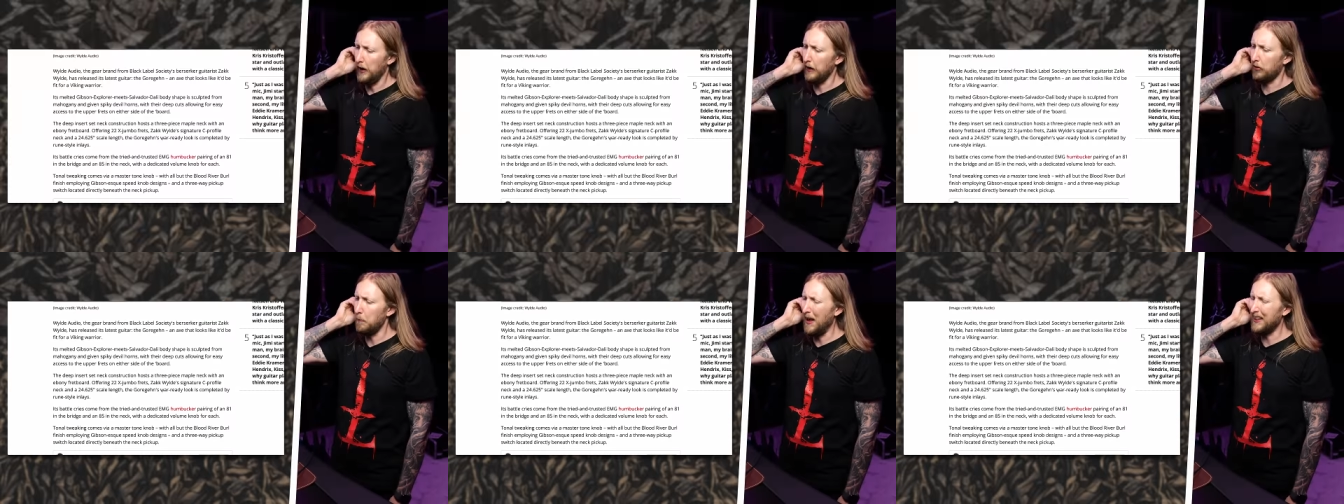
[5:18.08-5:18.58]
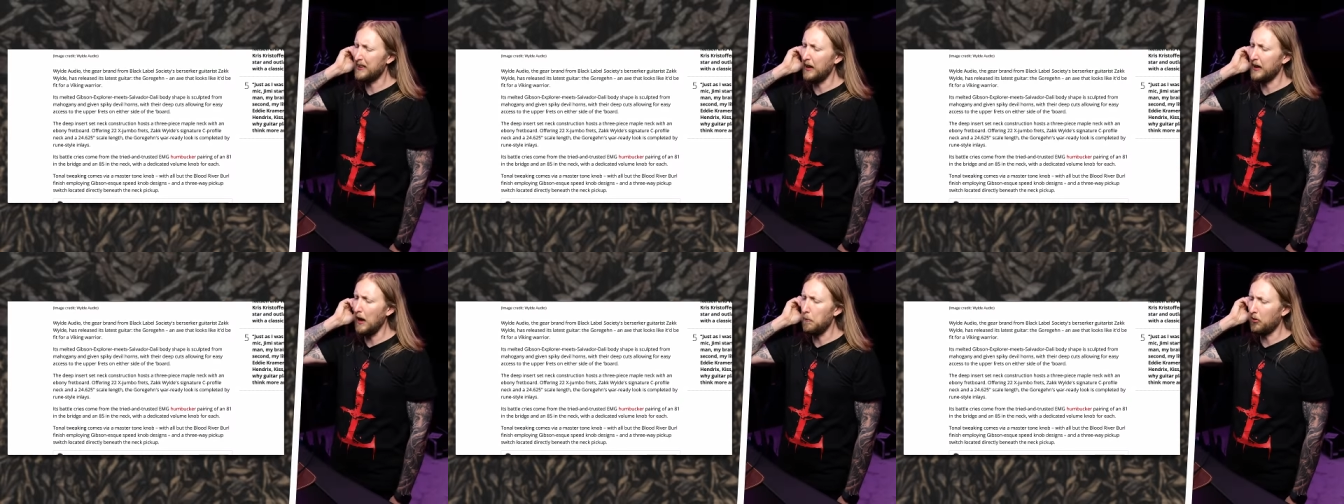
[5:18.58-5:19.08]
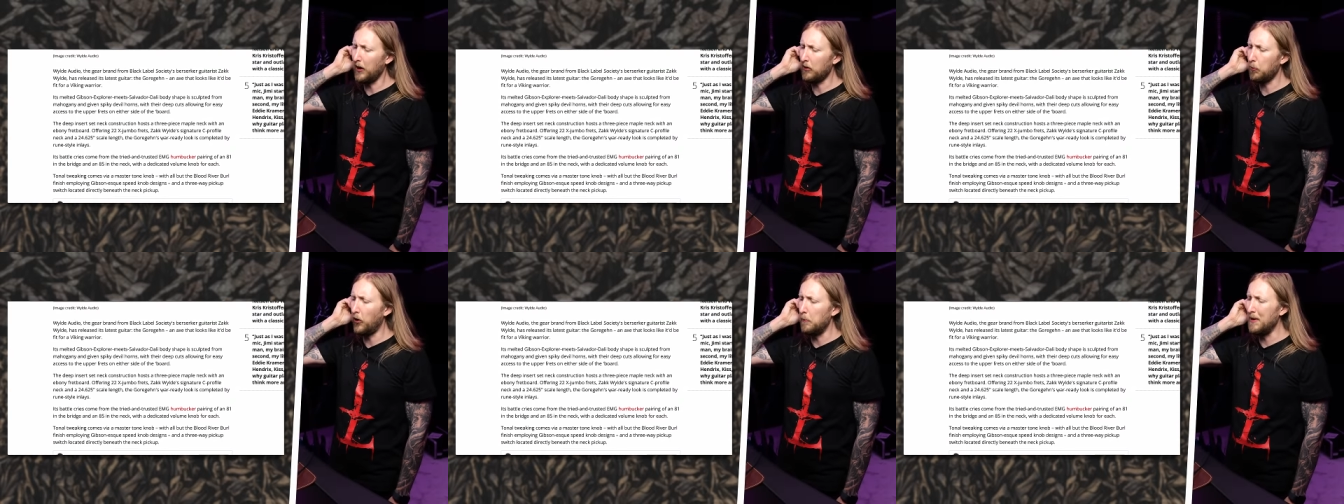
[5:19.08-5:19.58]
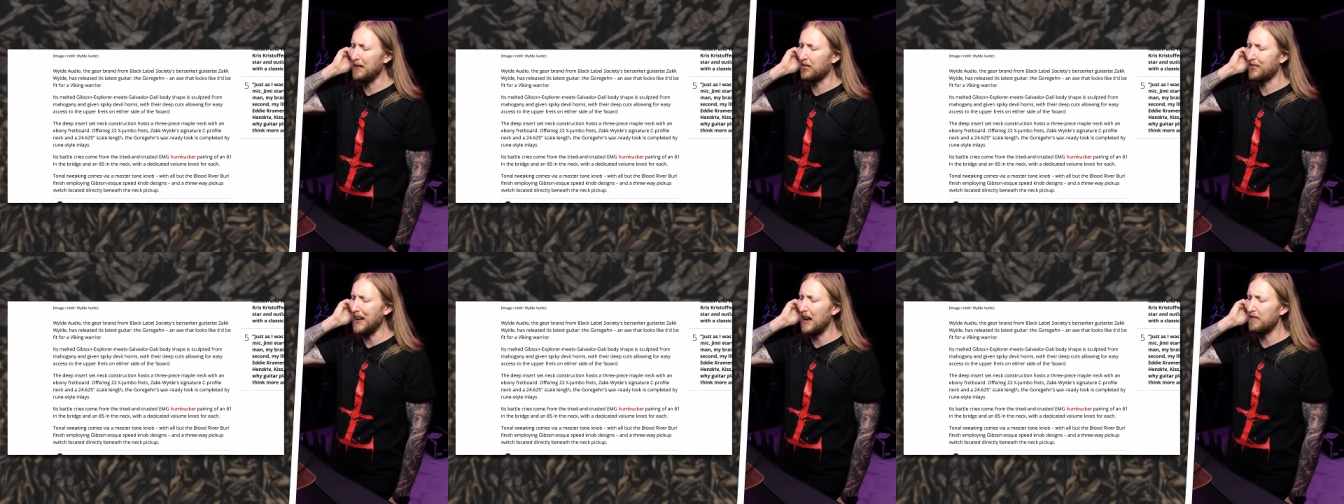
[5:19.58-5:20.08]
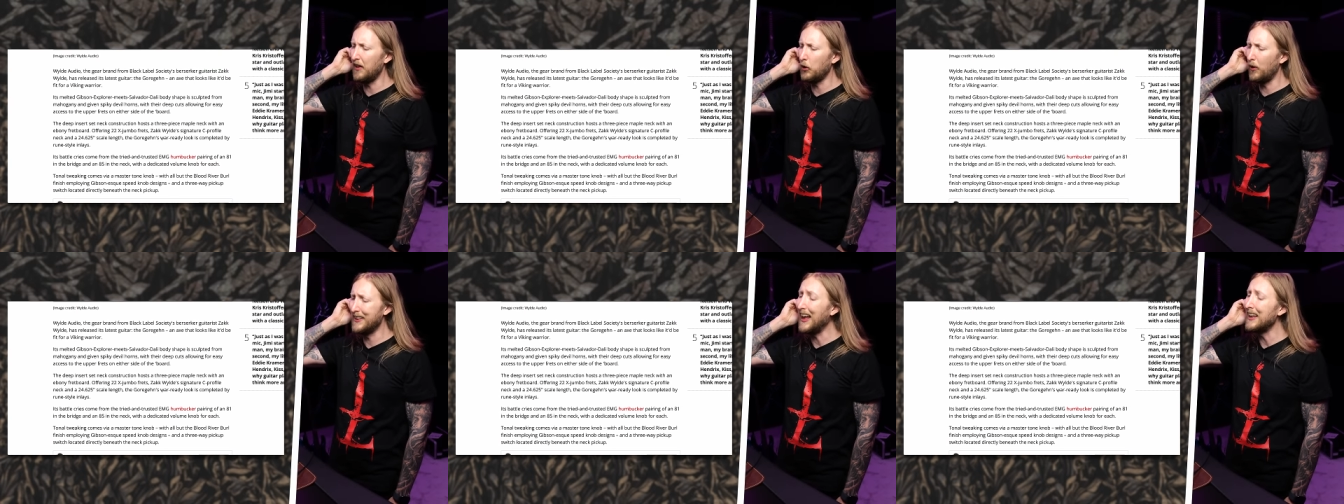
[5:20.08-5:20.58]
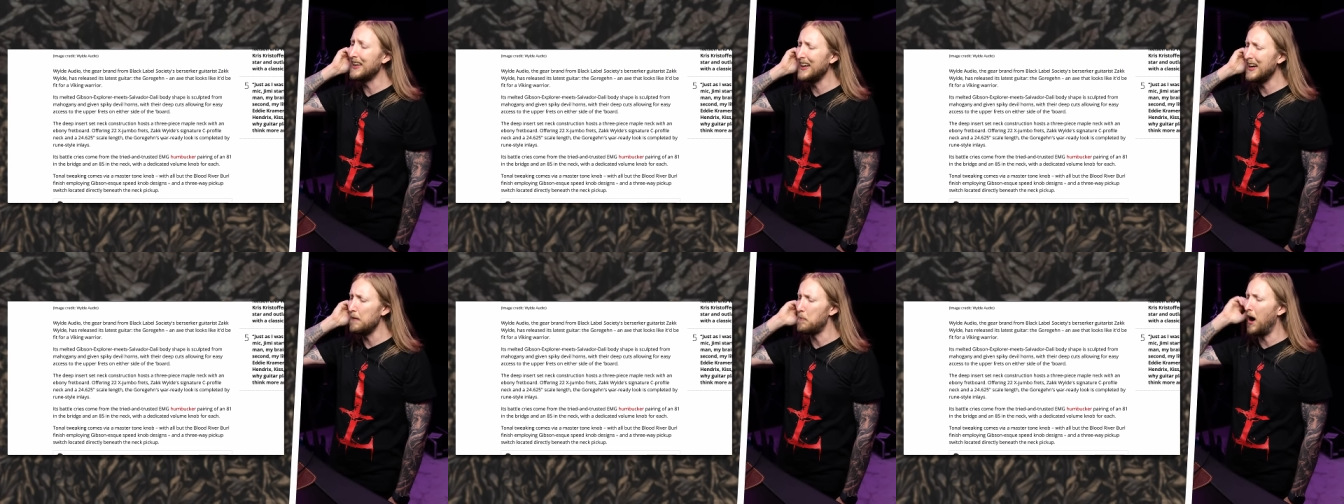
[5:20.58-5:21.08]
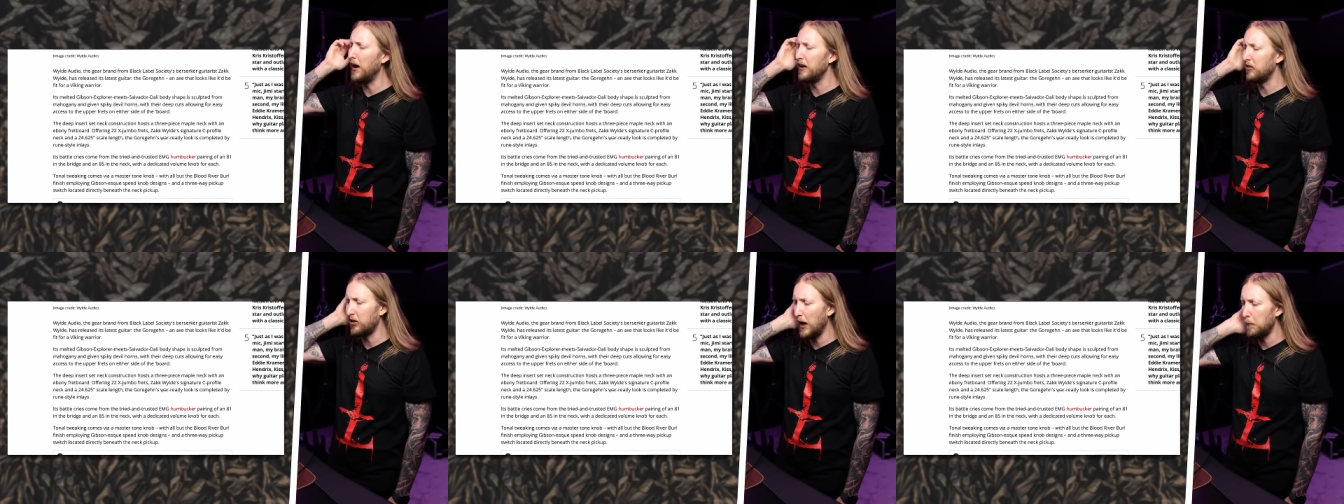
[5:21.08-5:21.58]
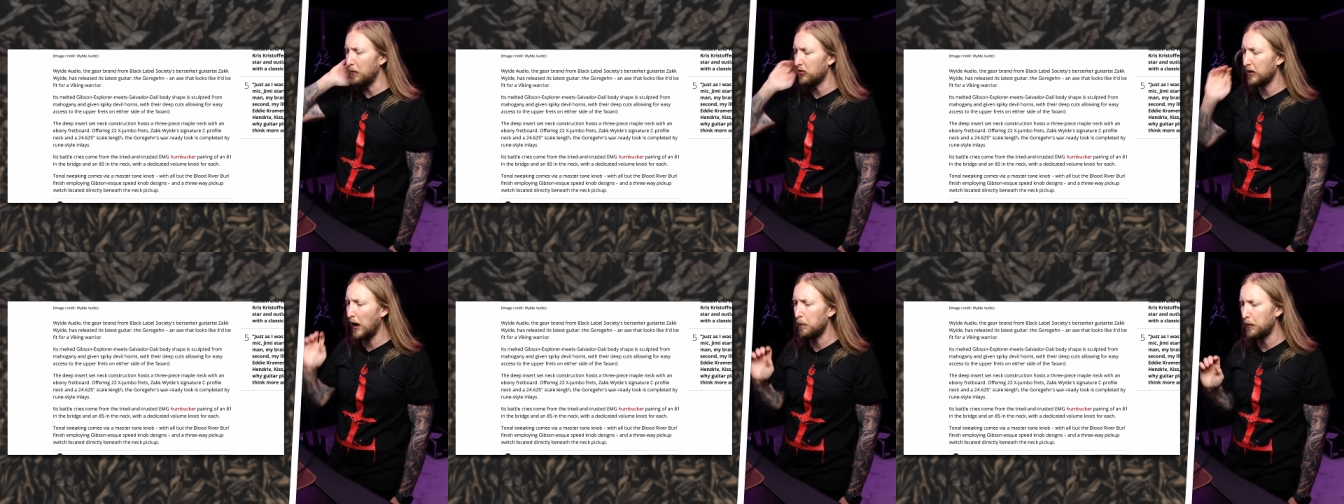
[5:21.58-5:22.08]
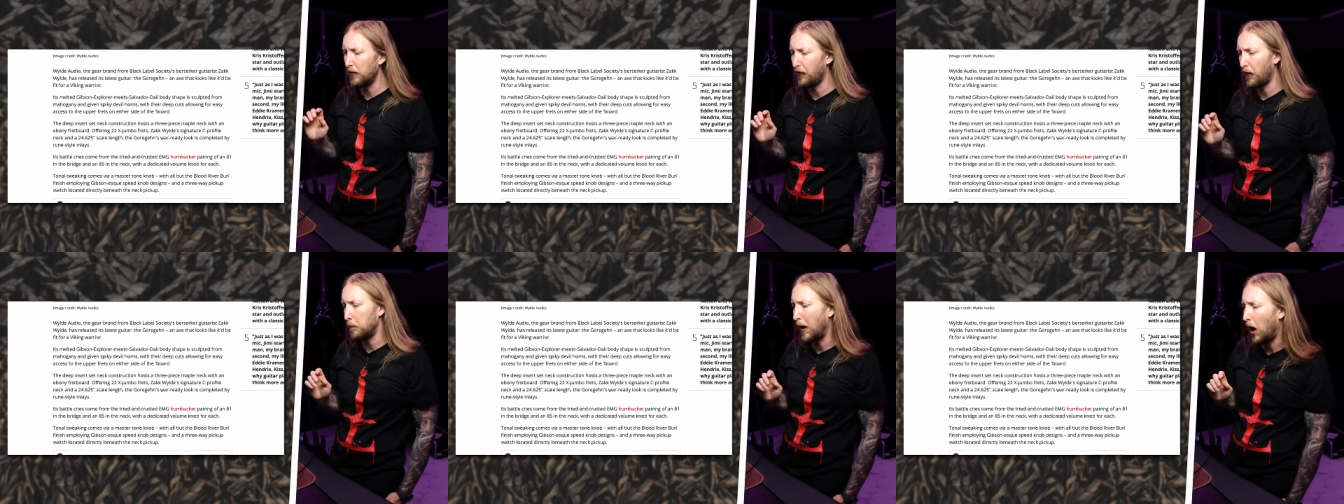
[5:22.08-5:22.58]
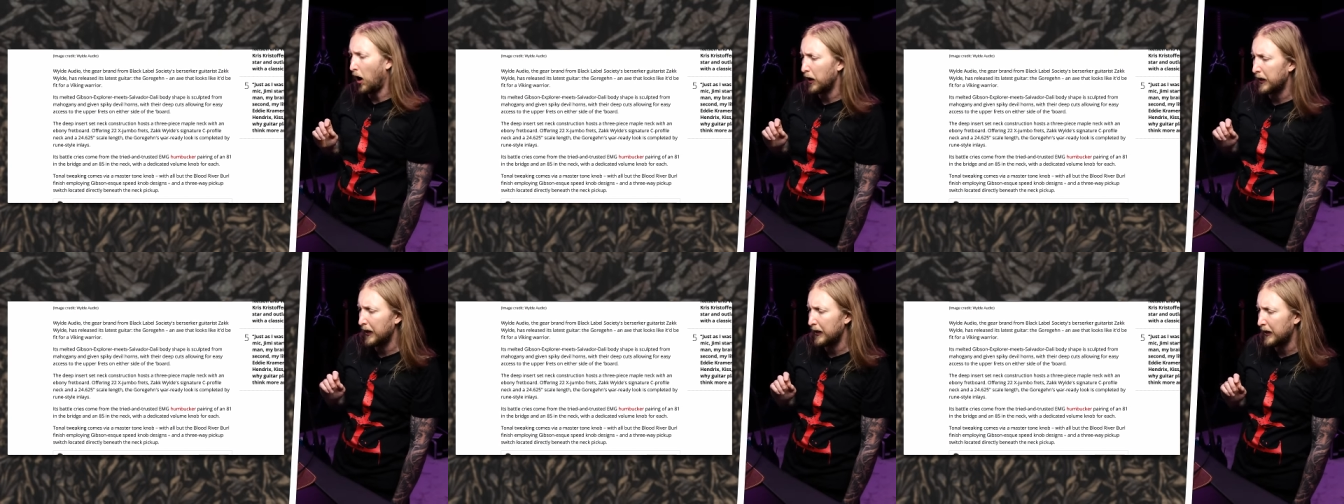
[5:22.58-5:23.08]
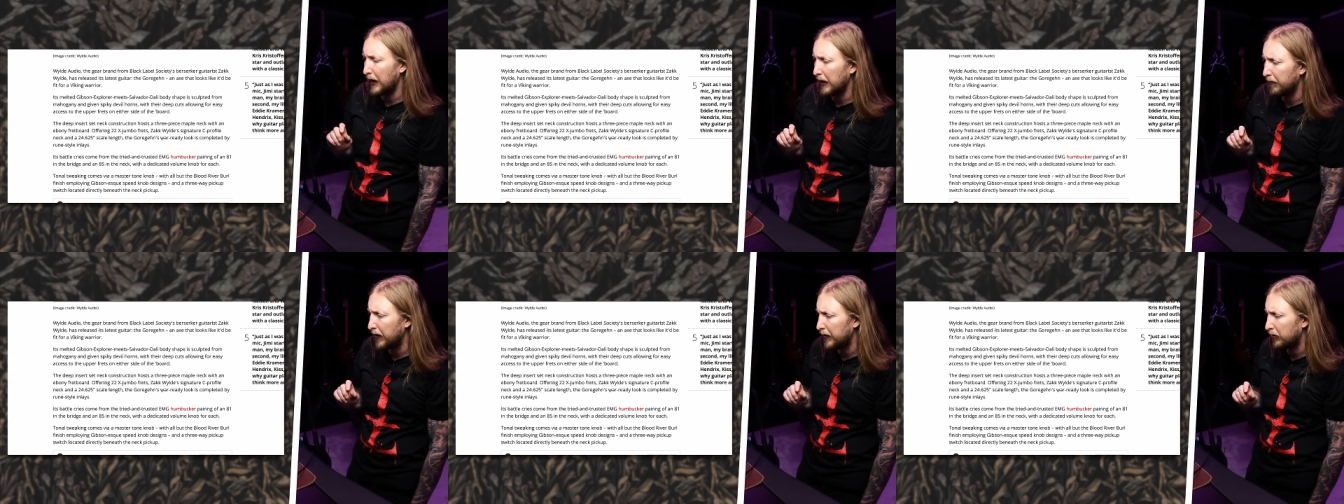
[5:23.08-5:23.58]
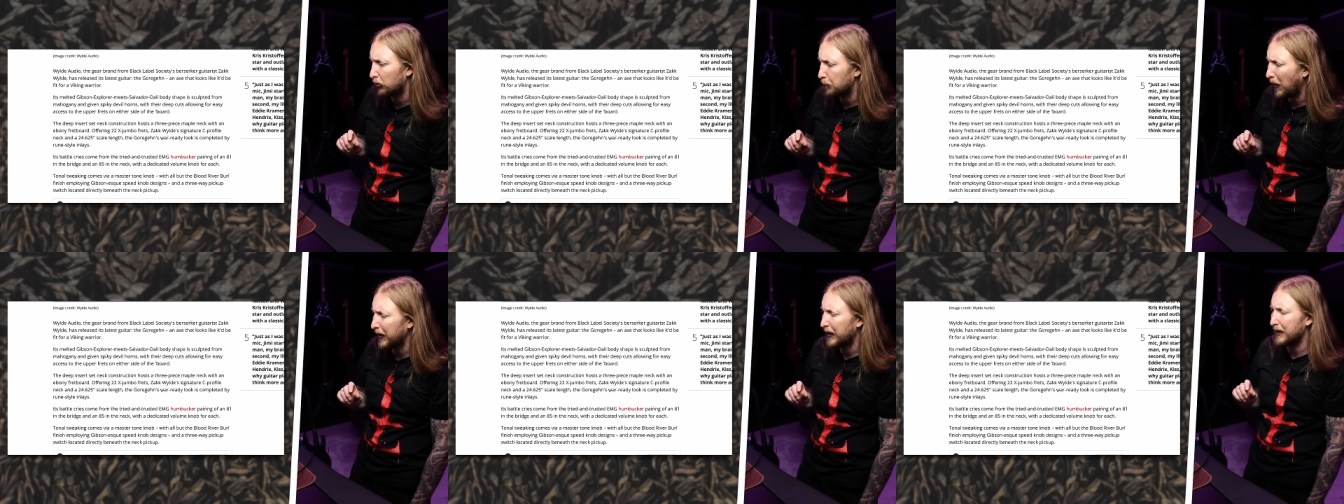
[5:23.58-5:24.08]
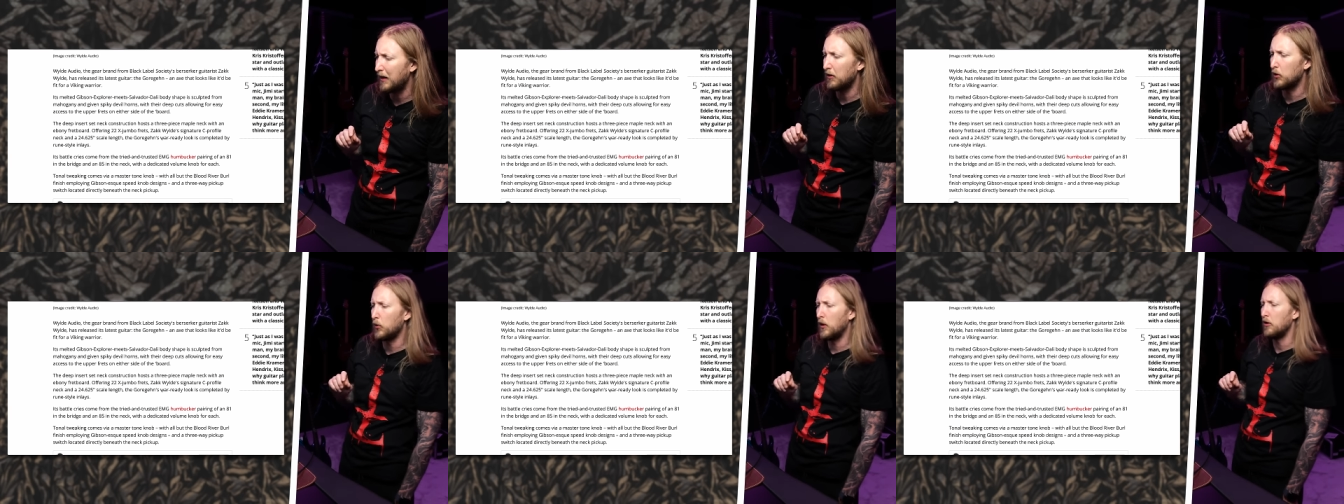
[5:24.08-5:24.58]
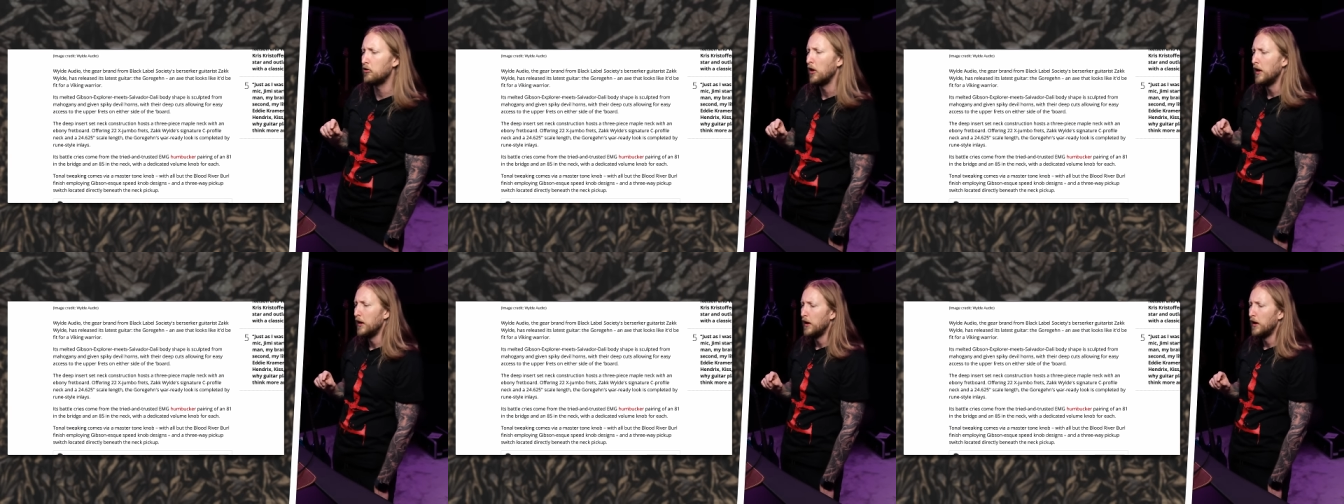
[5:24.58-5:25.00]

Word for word: It's melted Gibson Explorer meets Salvador Dali body shape, sculpted from mahogany and given spiky devil horns